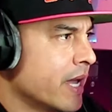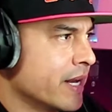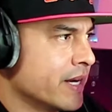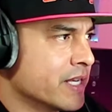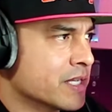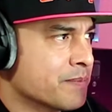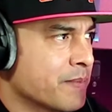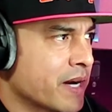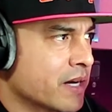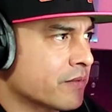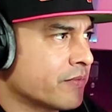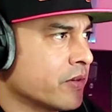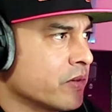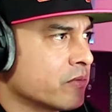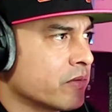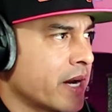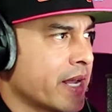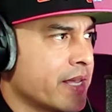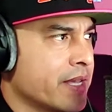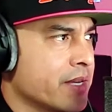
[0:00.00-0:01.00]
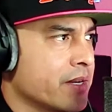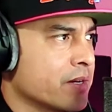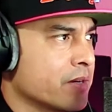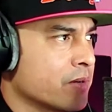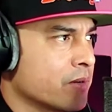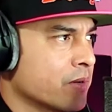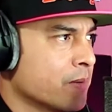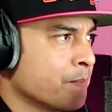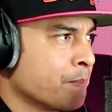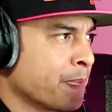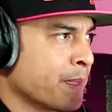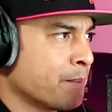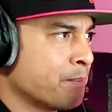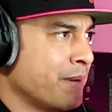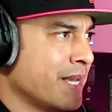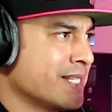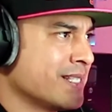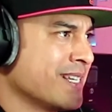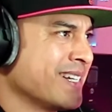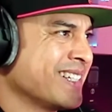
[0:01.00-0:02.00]
And this microphone right here,
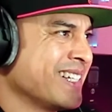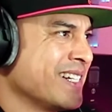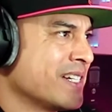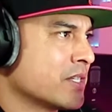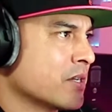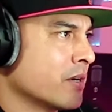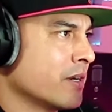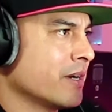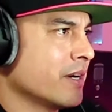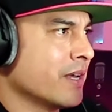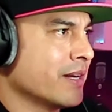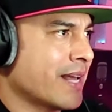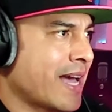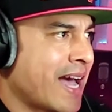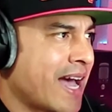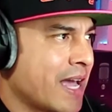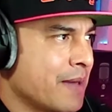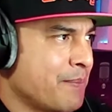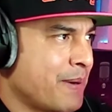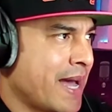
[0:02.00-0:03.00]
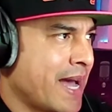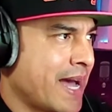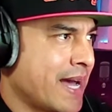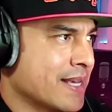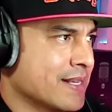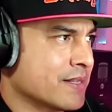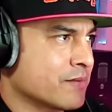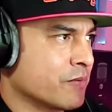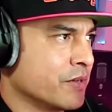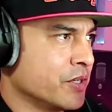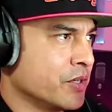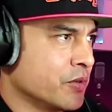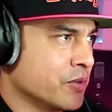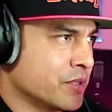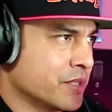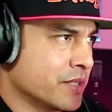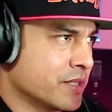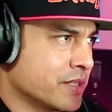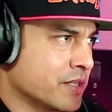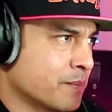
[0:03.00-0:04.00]
basically turning on the high pass
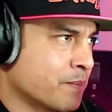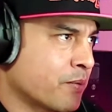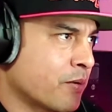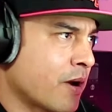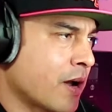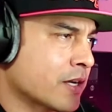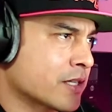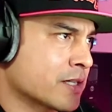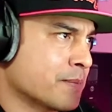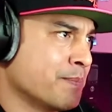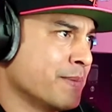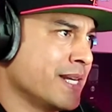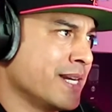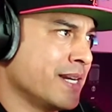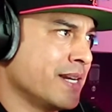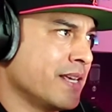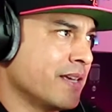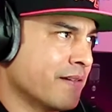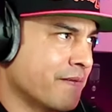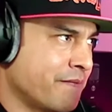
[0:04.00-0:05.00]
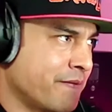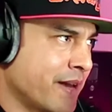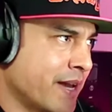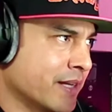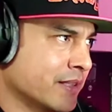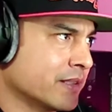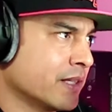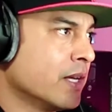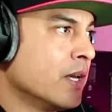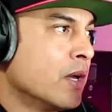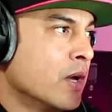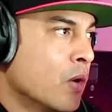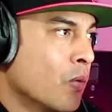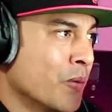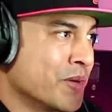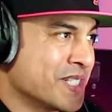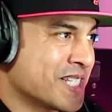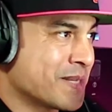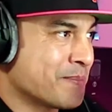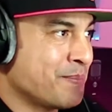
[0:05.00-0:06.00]
reduces the proximity effect
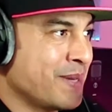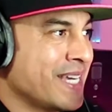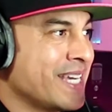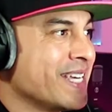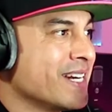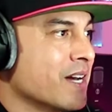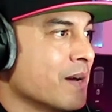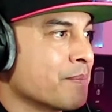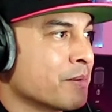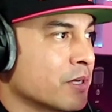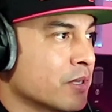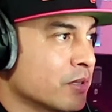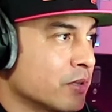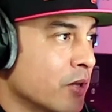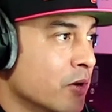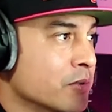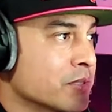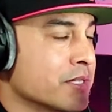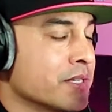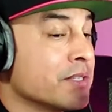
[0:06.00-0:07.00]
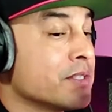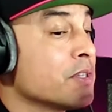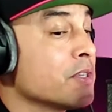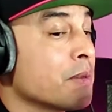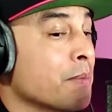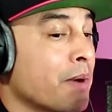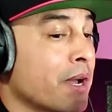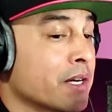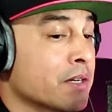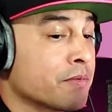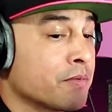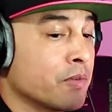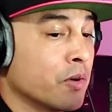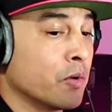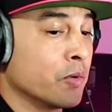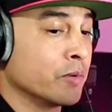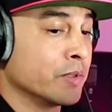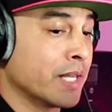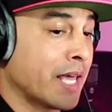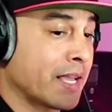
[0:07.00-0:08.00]
when speaking up closely to the
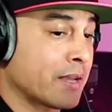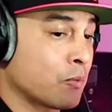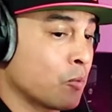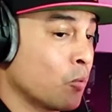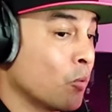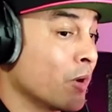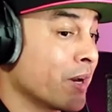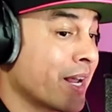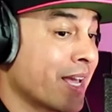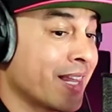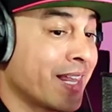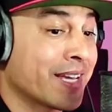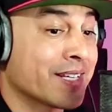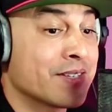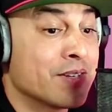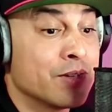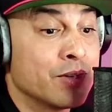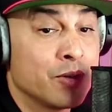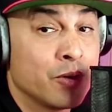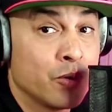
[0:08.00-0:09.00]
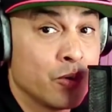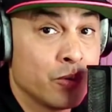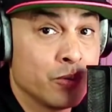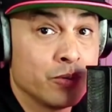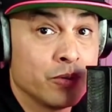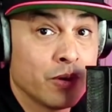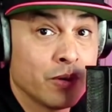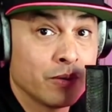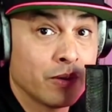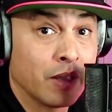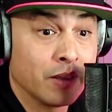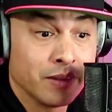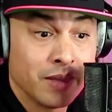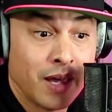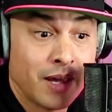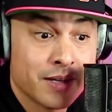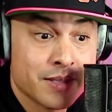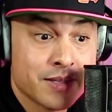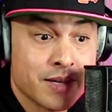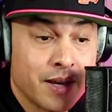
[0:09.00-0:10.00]
microphone, like what I like to do a
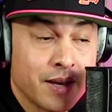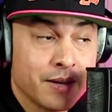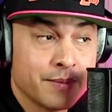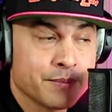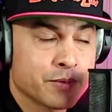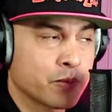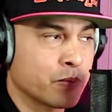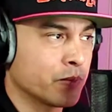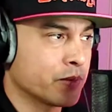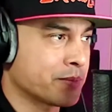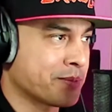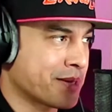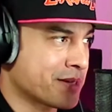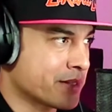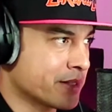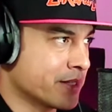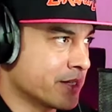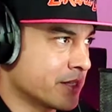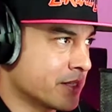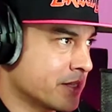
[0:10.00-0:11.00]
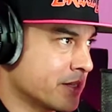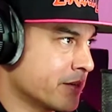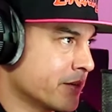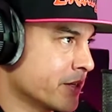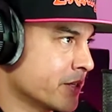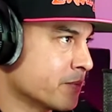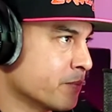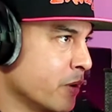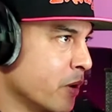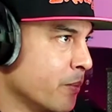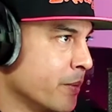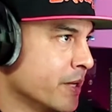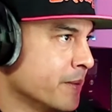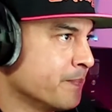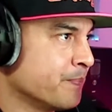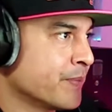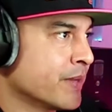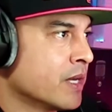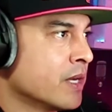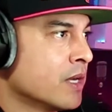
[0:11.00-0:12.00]
lot of times, especially in a serious moment.